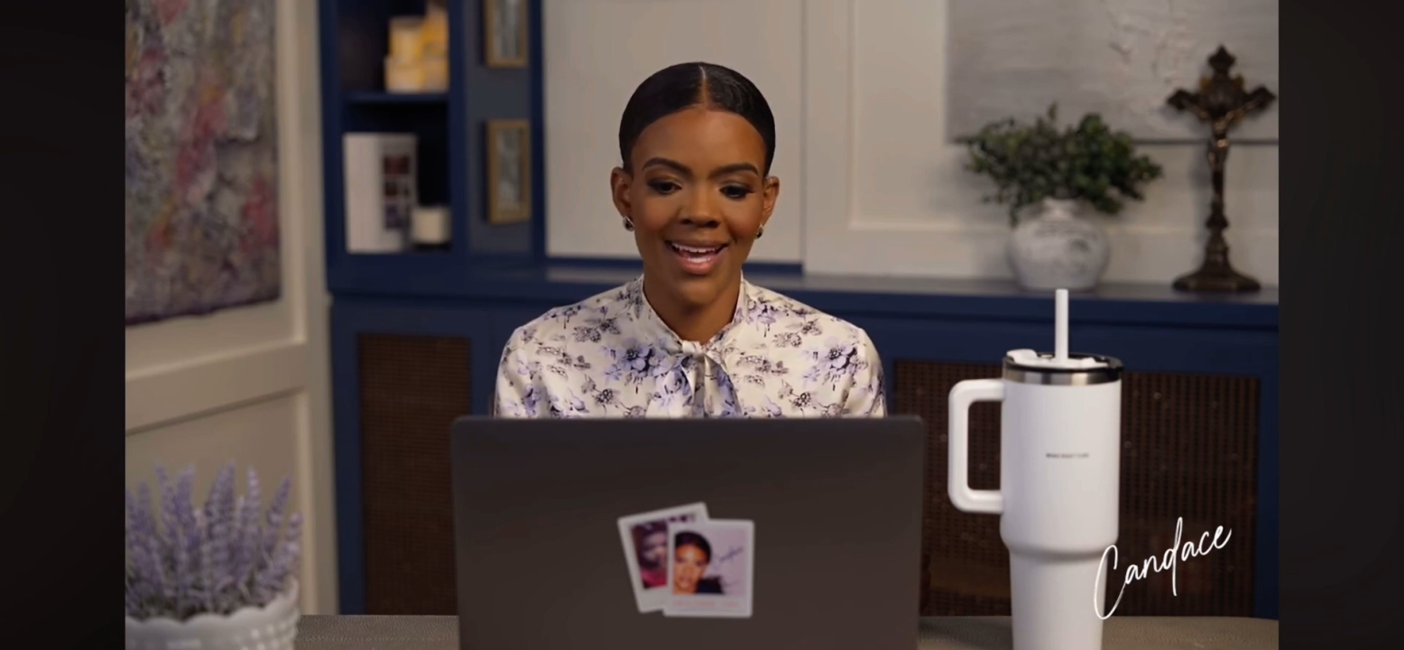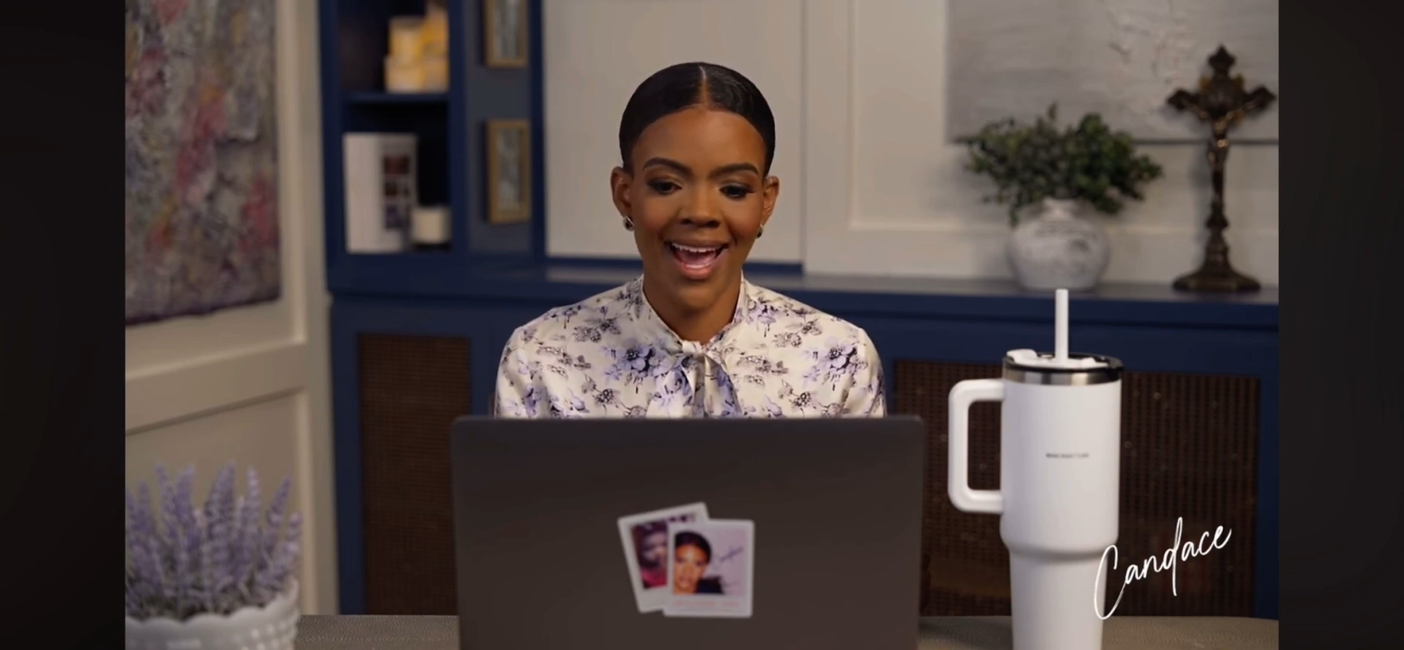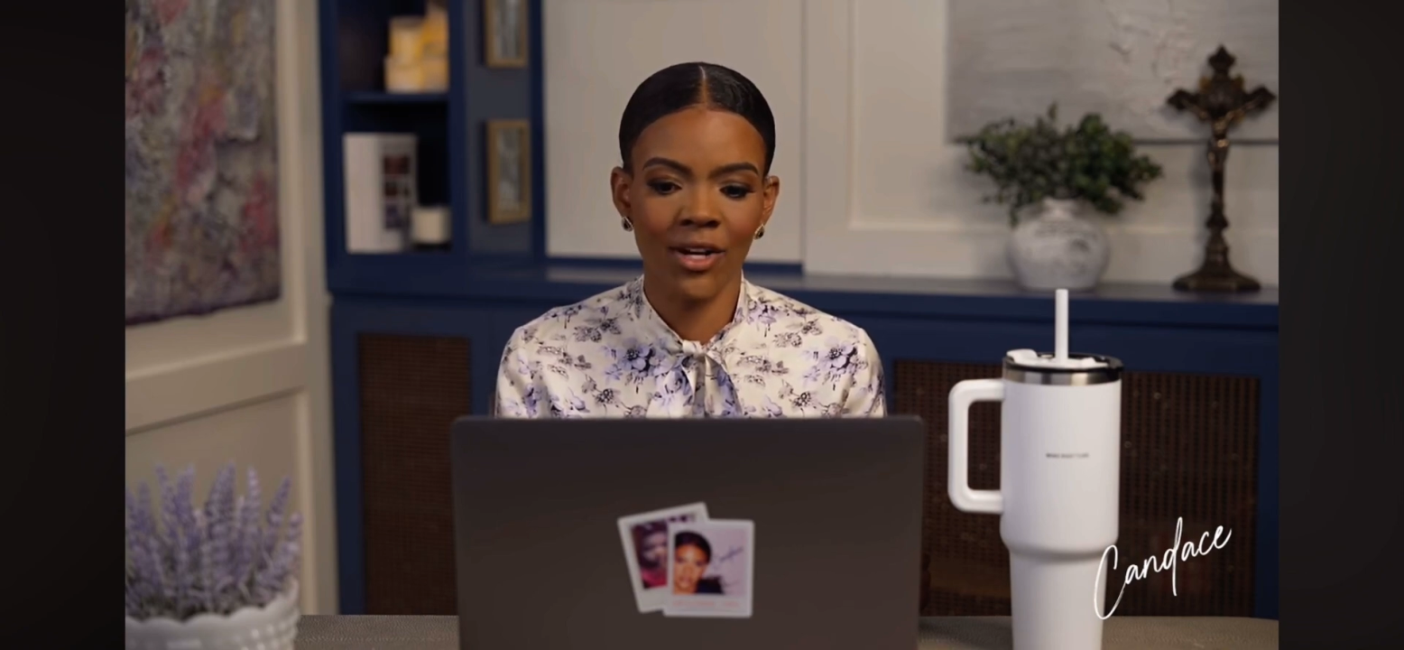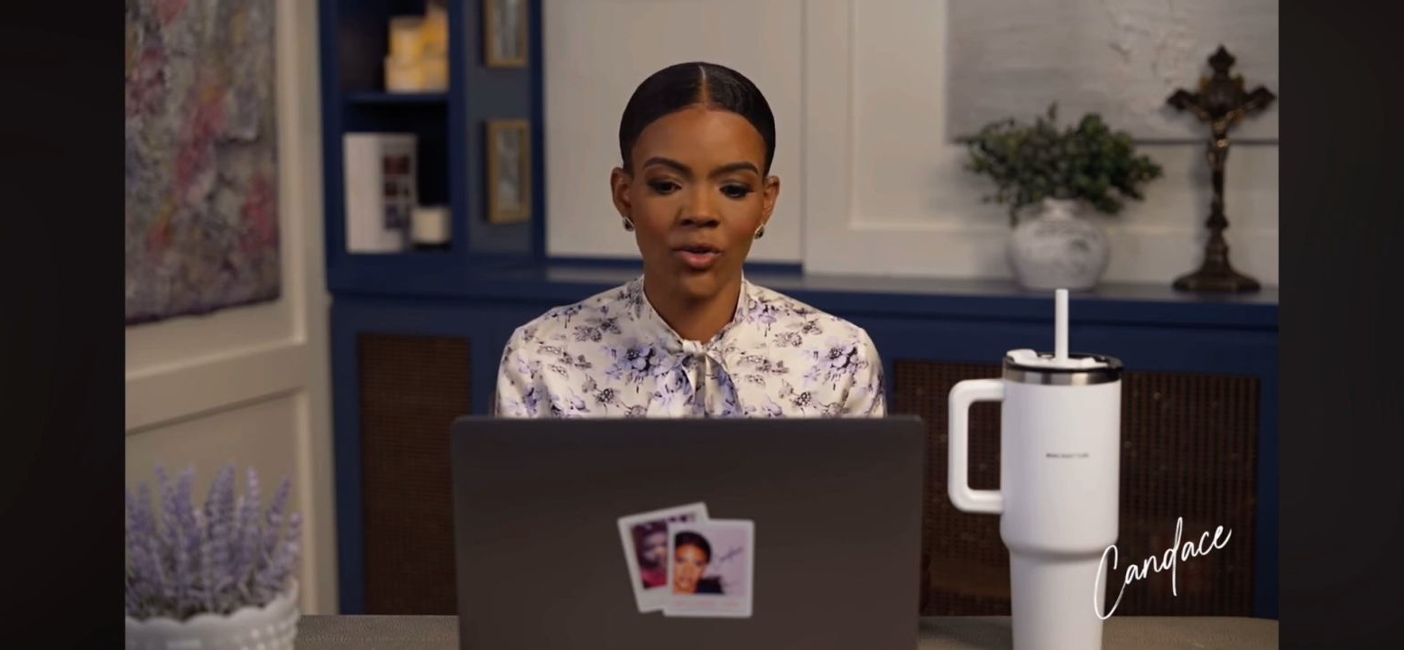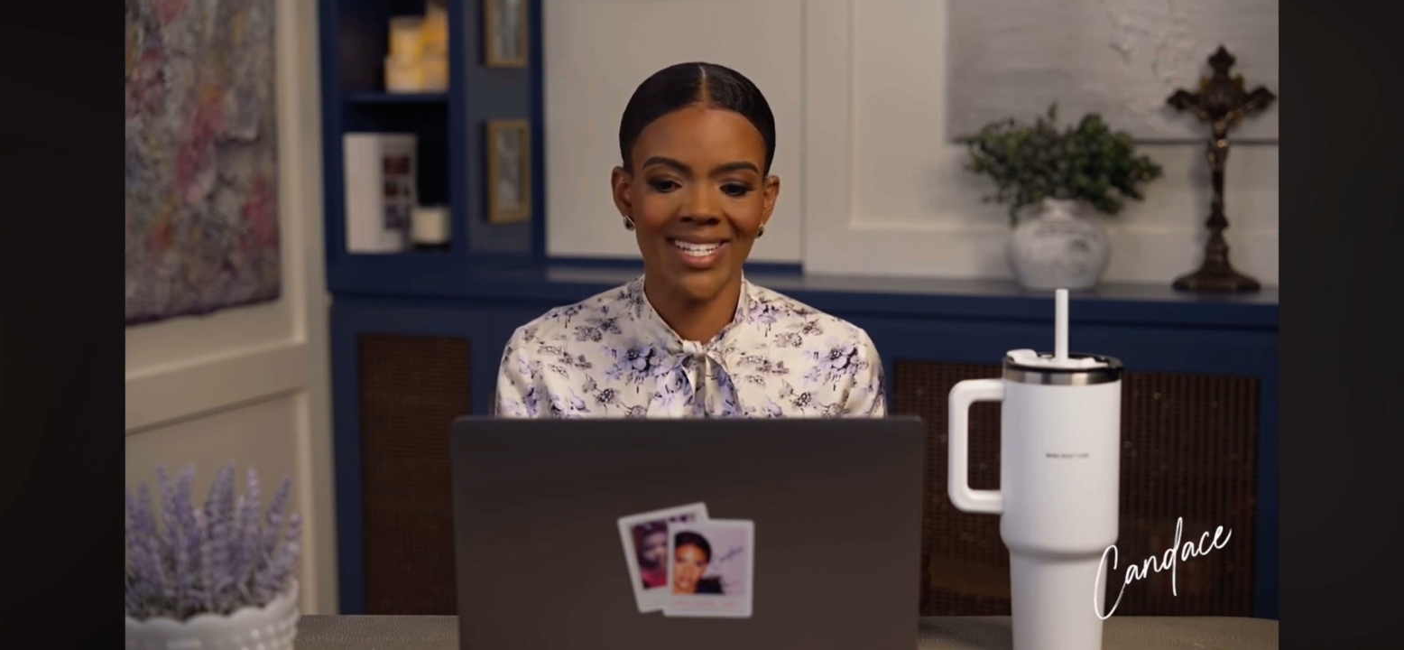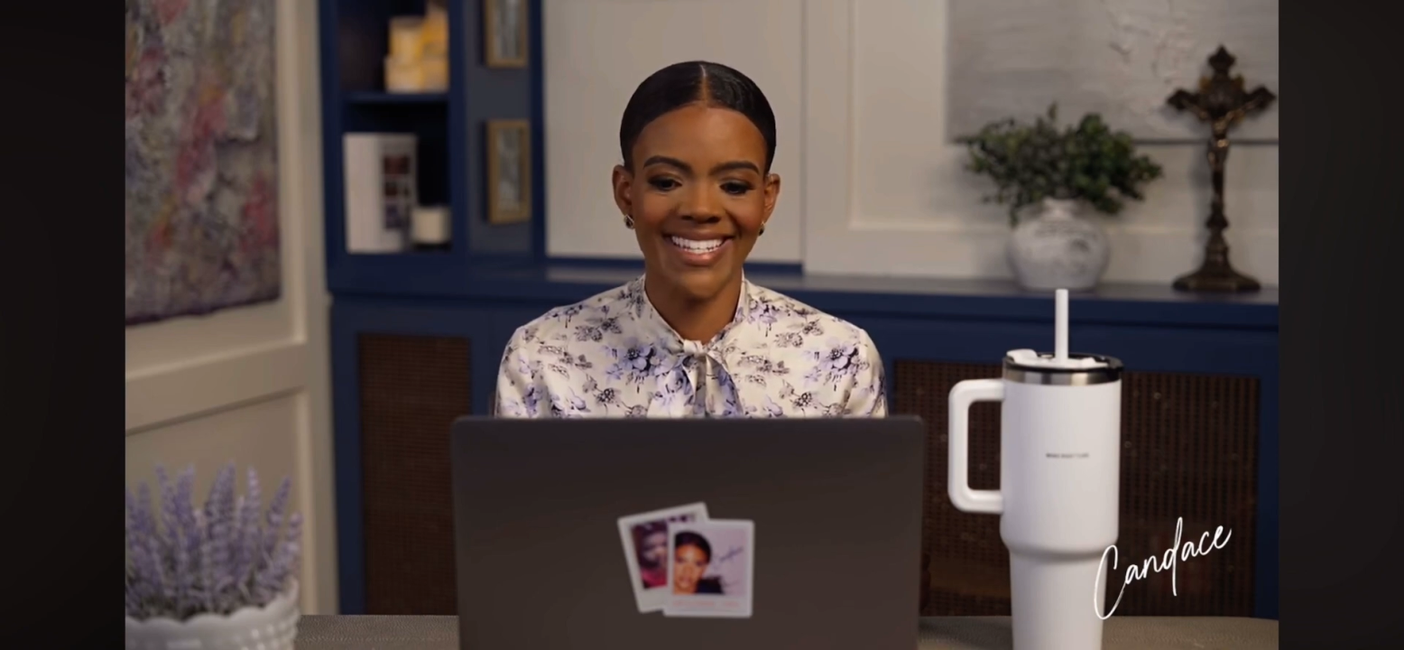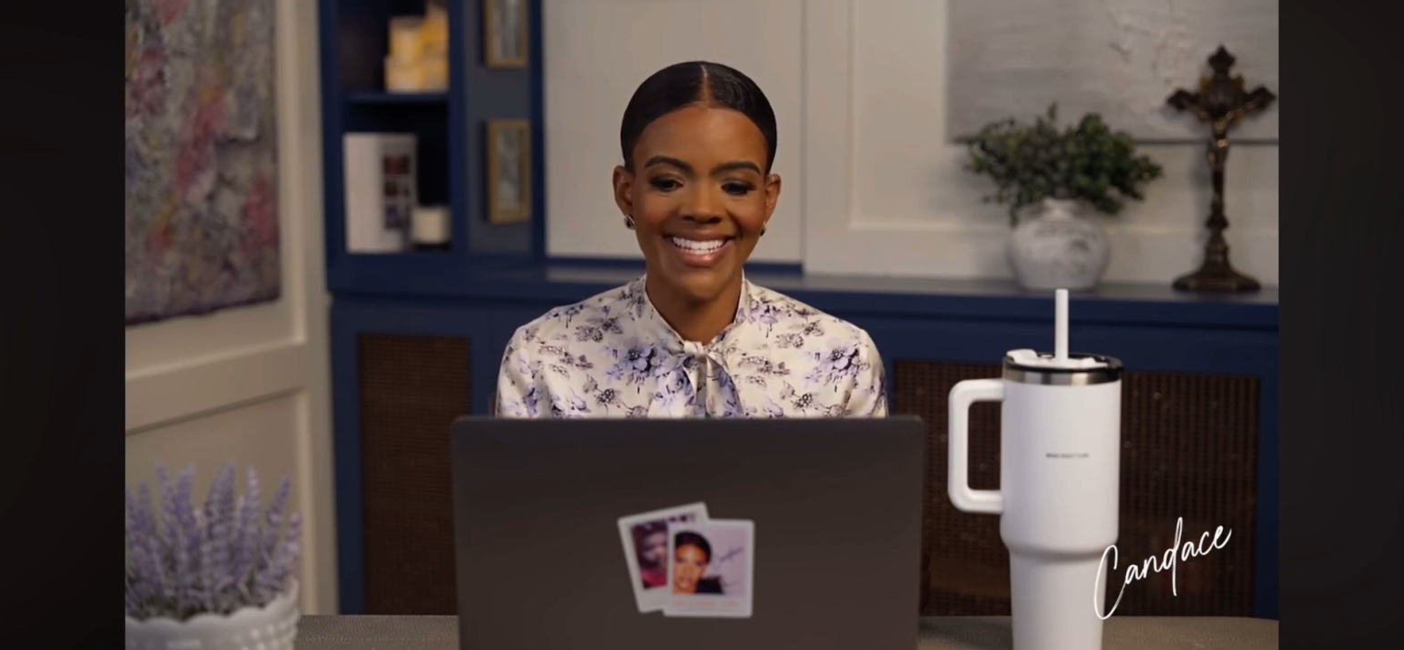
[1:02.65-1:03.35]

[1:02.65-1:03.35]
titled